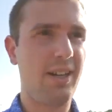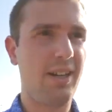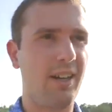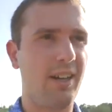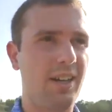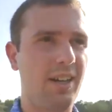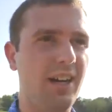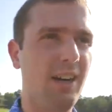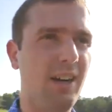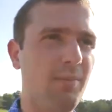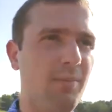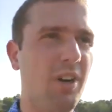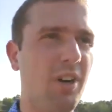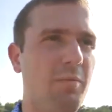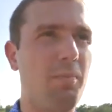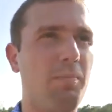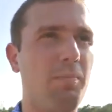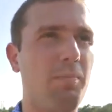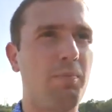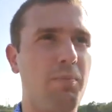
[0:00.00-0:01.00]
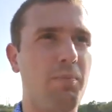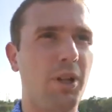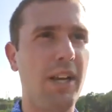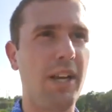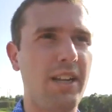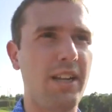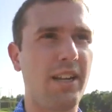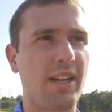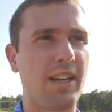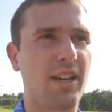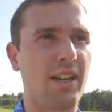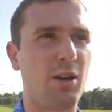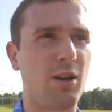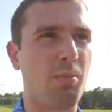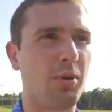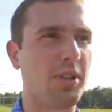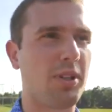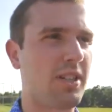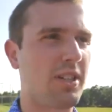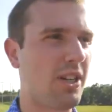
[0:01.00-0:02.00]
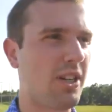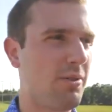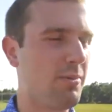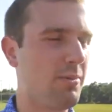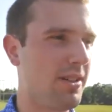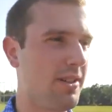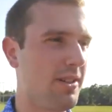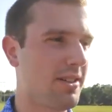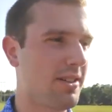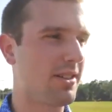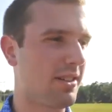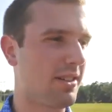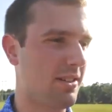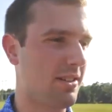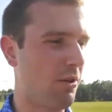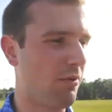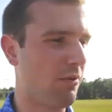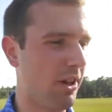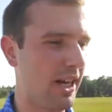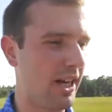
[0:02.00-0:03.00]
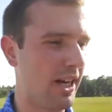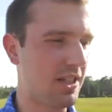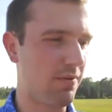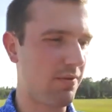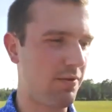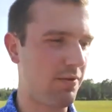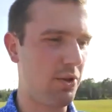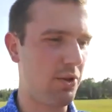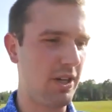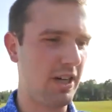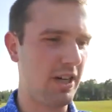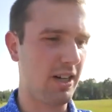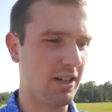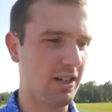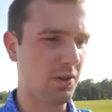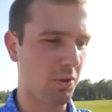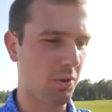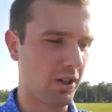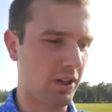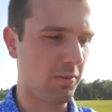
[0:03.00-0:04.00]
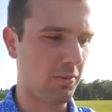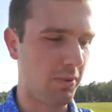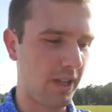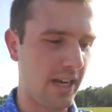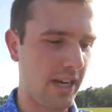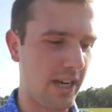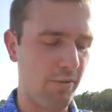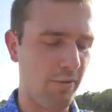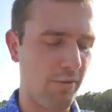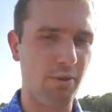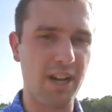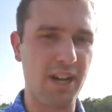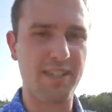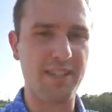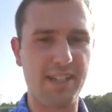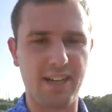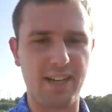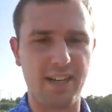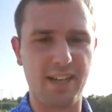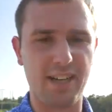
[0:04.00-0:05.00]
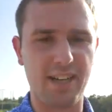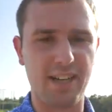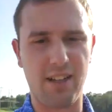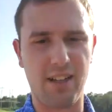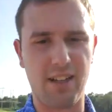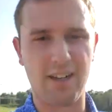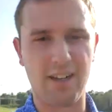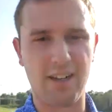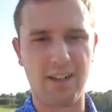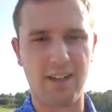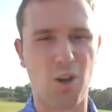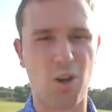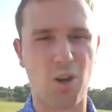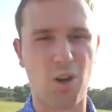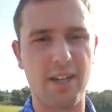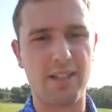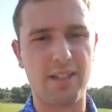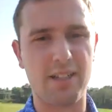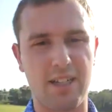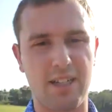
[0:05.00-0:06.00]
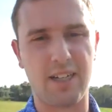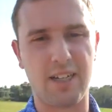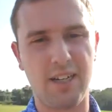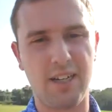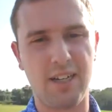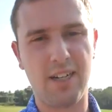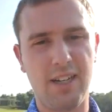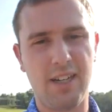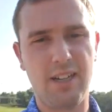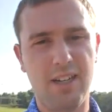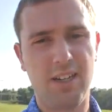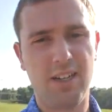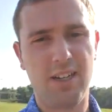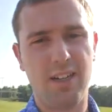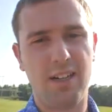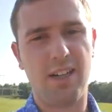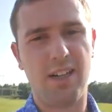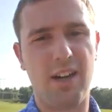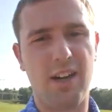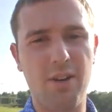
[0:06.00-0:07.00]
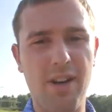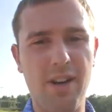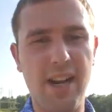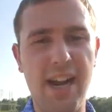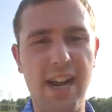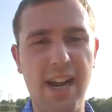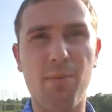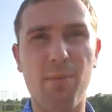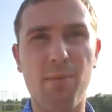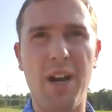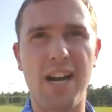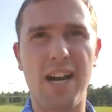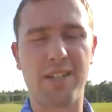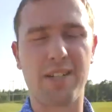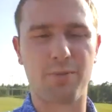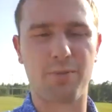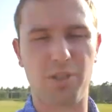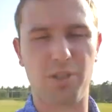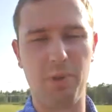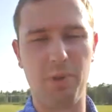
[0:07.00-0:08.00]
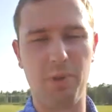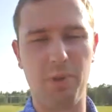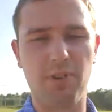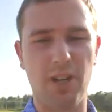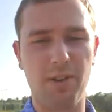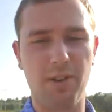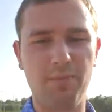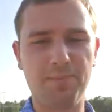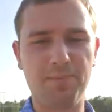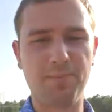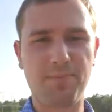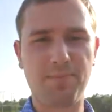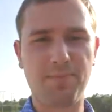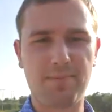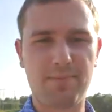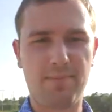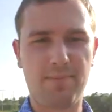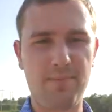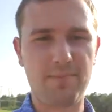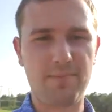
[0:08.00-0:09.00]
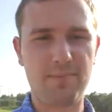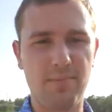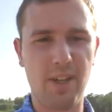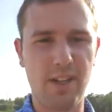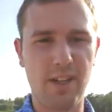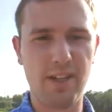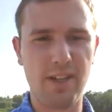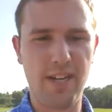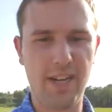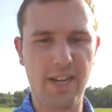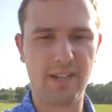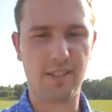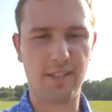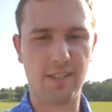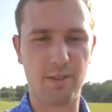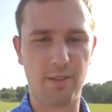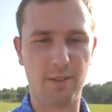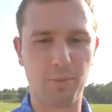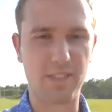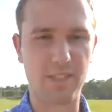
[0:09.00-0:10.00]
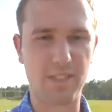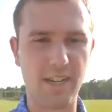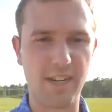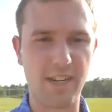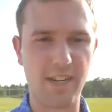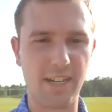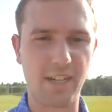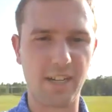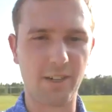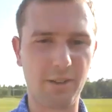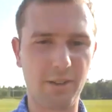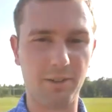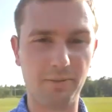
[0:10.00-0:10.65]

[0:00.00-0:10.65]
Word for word: Um, I've played in a couple of tournaments over the last few years. We're going to play out in Red Tail in October this year out in Air, Mass, which should be fun. And yeah, I'm excited to get going.